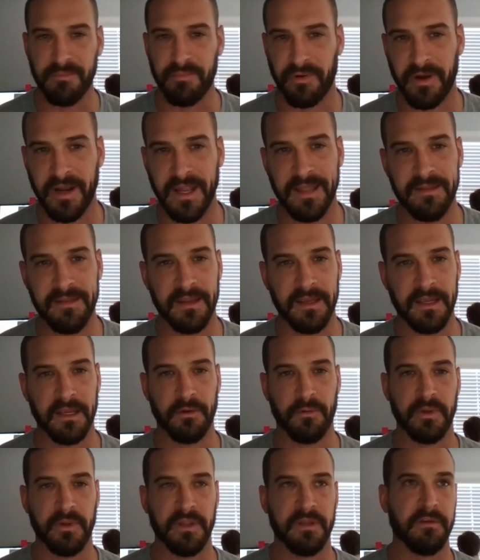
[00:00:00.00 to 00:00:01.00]

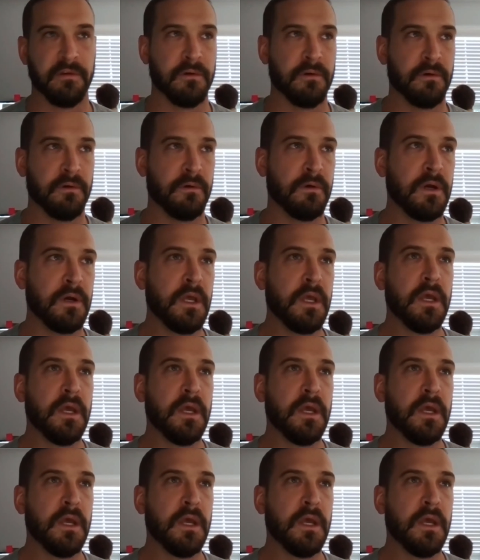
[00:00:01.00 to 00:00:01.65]
branding. We do